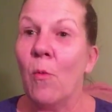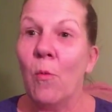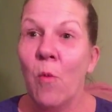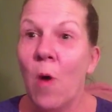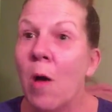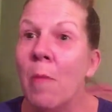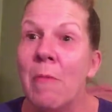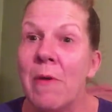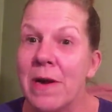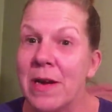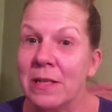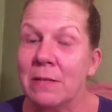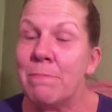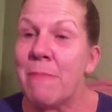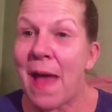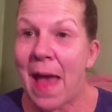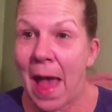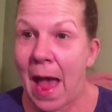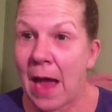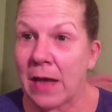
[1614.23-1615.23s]
Walmart is
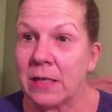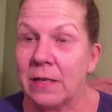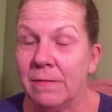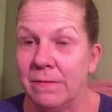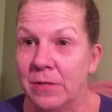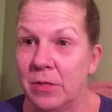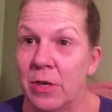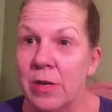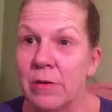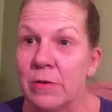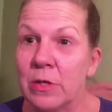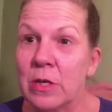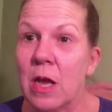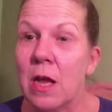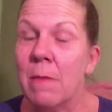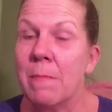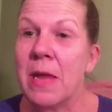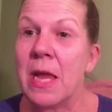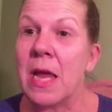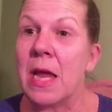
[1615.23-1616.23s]
packed if snow's
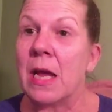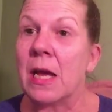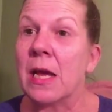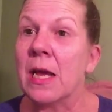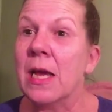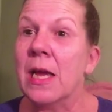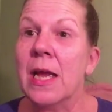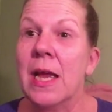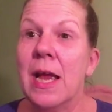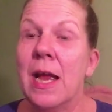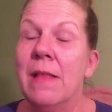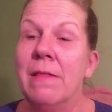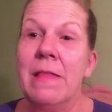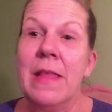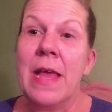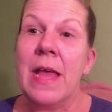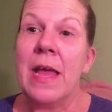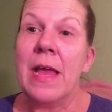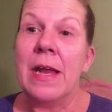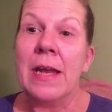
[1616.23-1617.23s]
coming, and
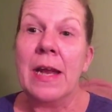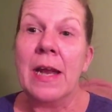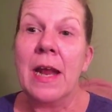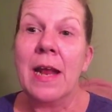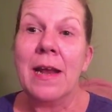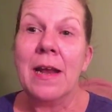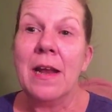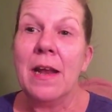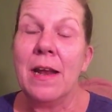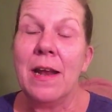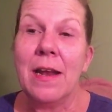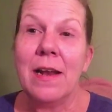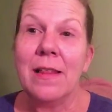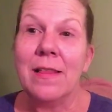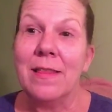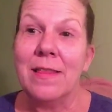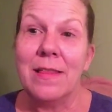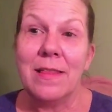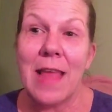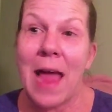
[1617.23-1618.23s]
then
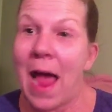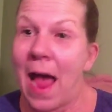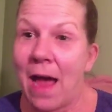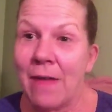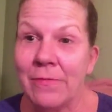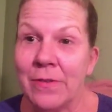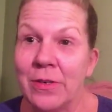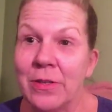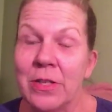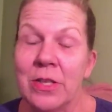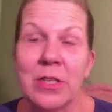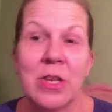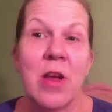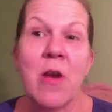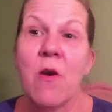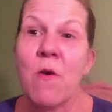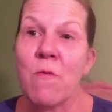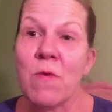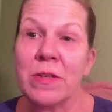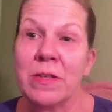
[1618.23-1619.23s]
after the
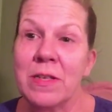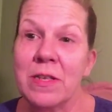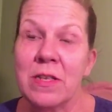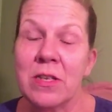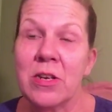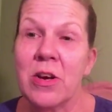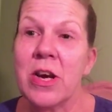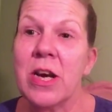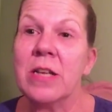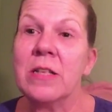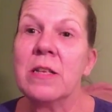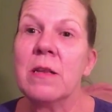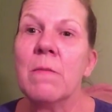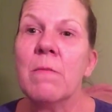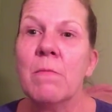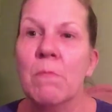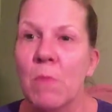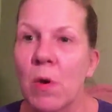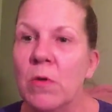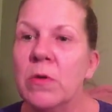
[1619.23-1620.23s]
snow or once it starts,
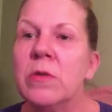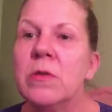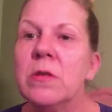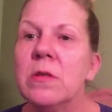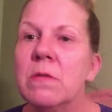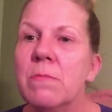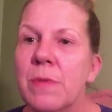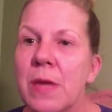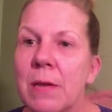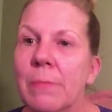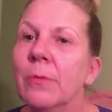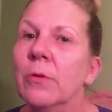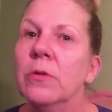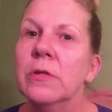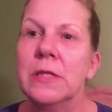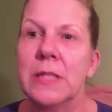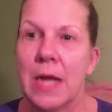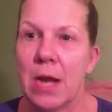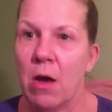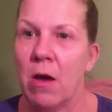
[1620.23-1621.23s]
most of the people stay